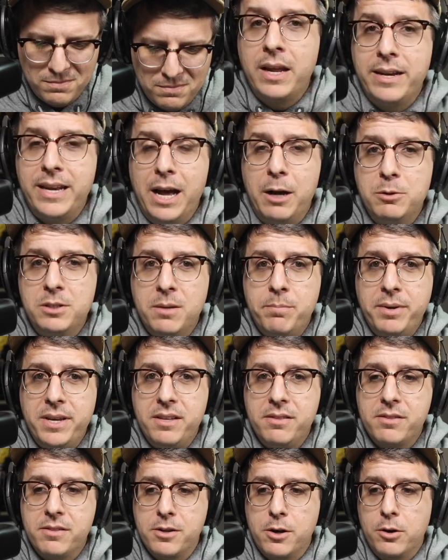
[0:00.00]
Now, to be
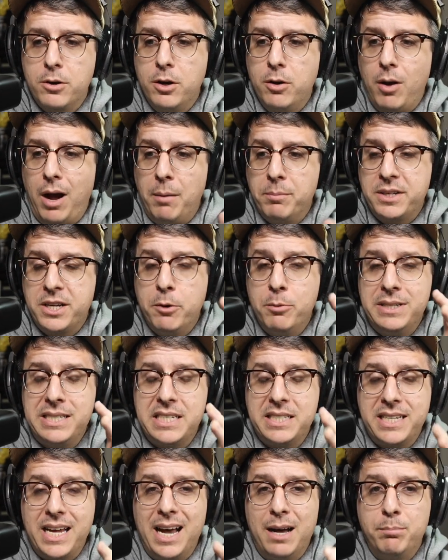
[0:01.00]
thorough, I'm going to
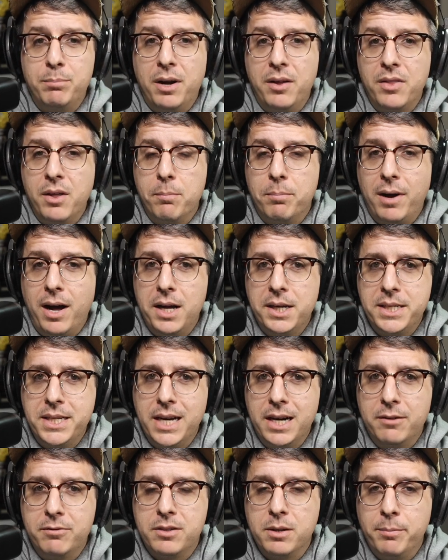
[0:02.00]
tap on the body
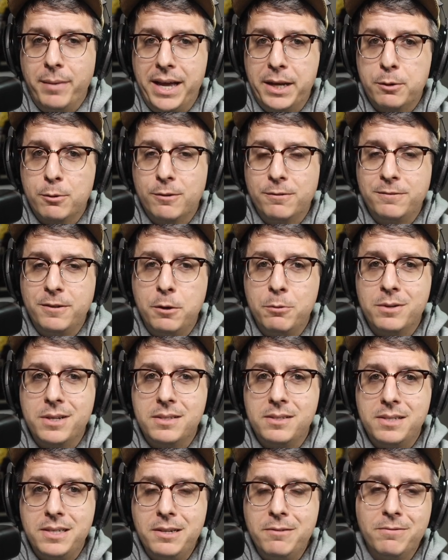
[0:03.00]
of the microphone to
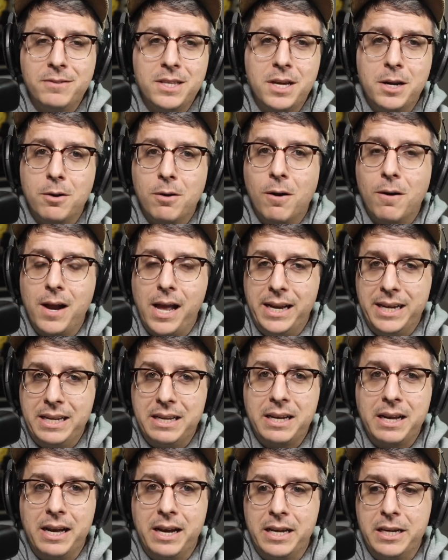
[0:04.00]
see if there are any
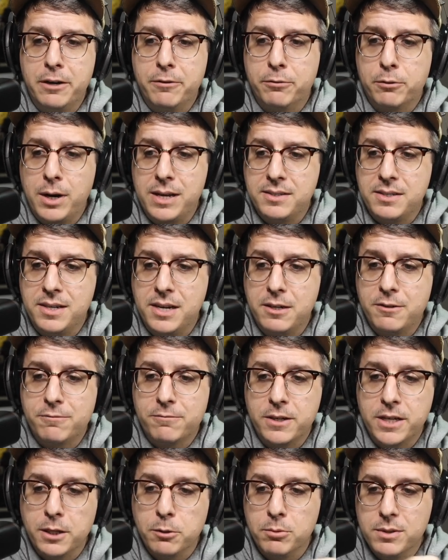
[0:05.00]
kind of resonant
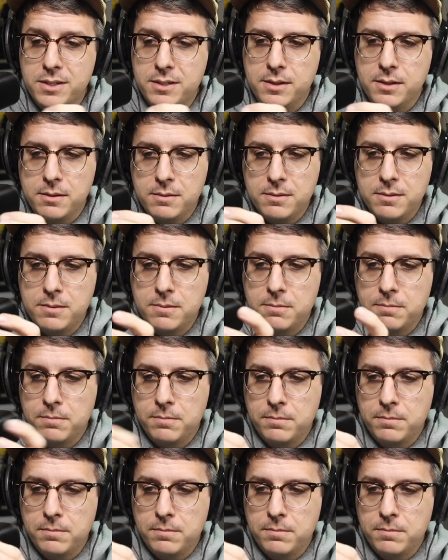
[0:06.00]
frequencies.